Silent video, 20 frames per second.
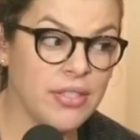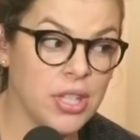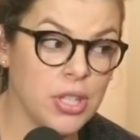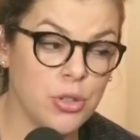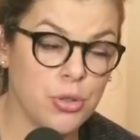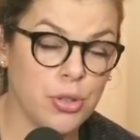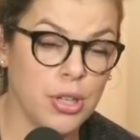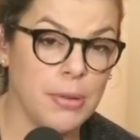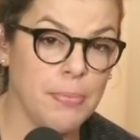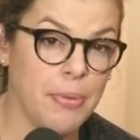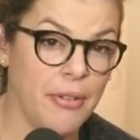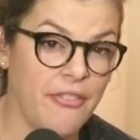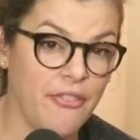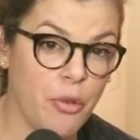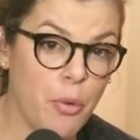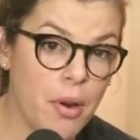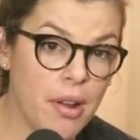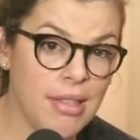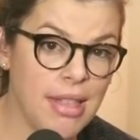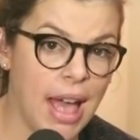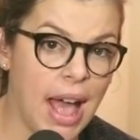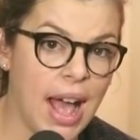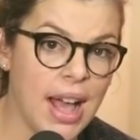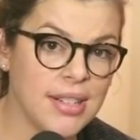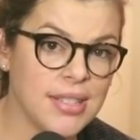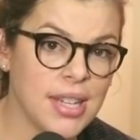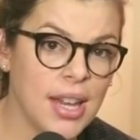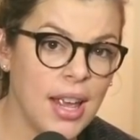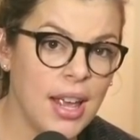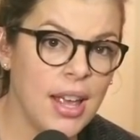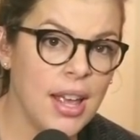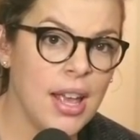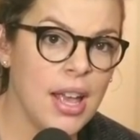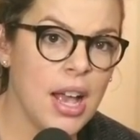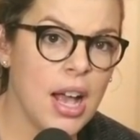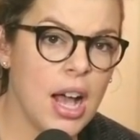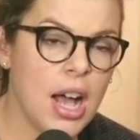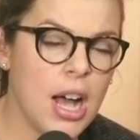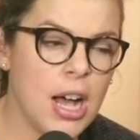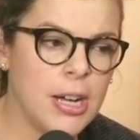century before that,
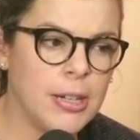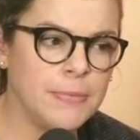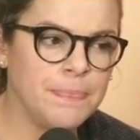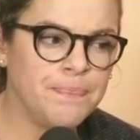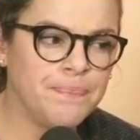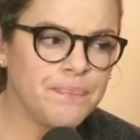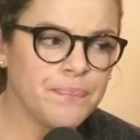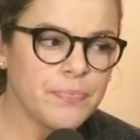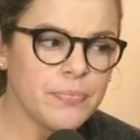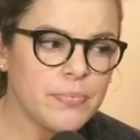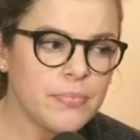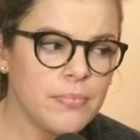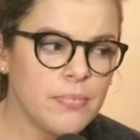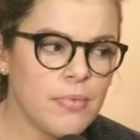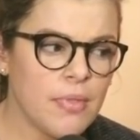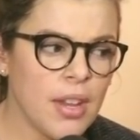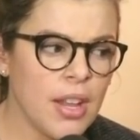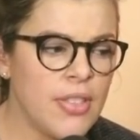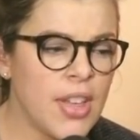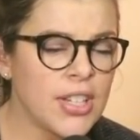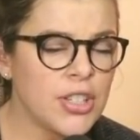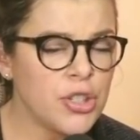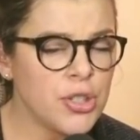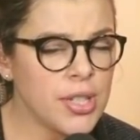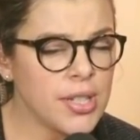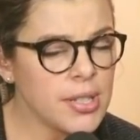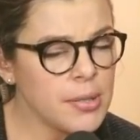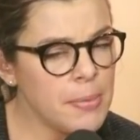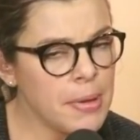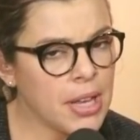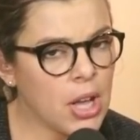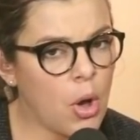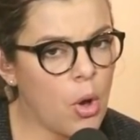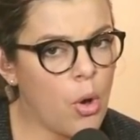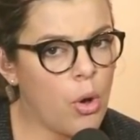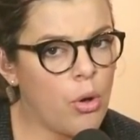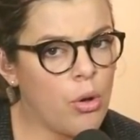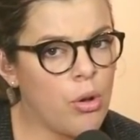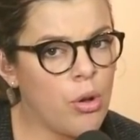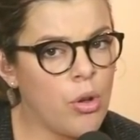that doesn't make a
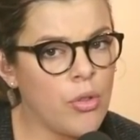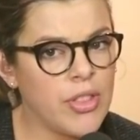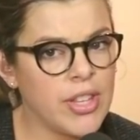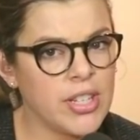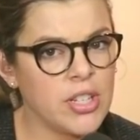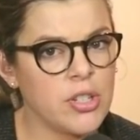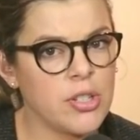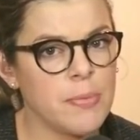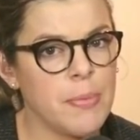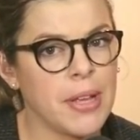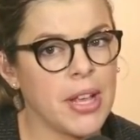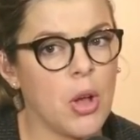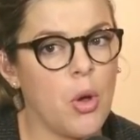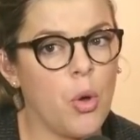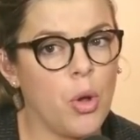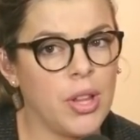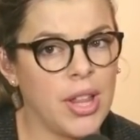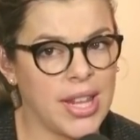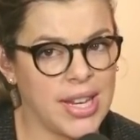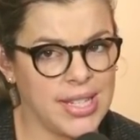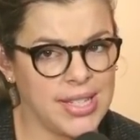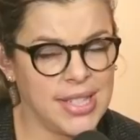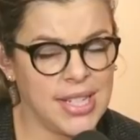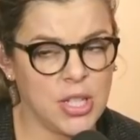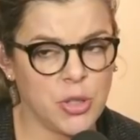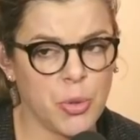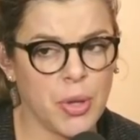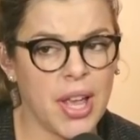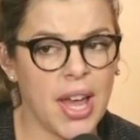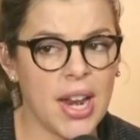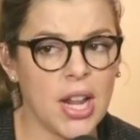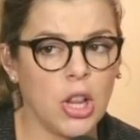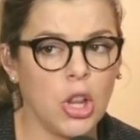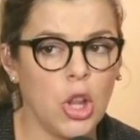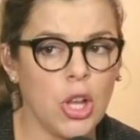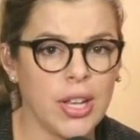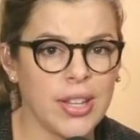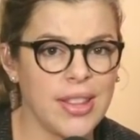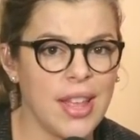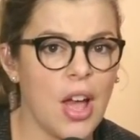whole lot of sense. We got to
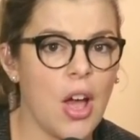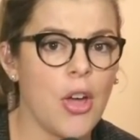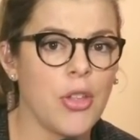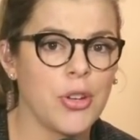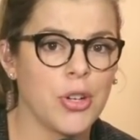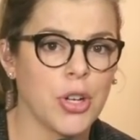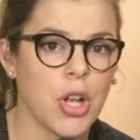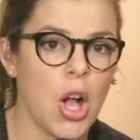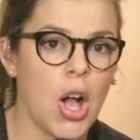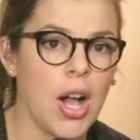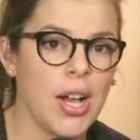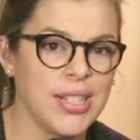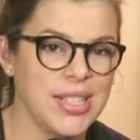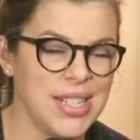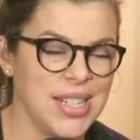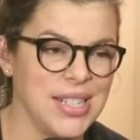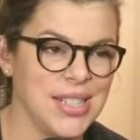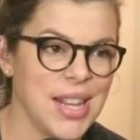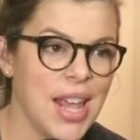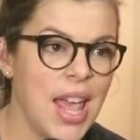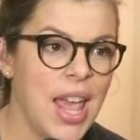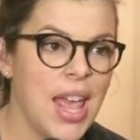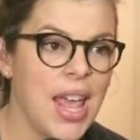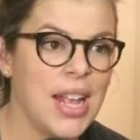look at the other causes.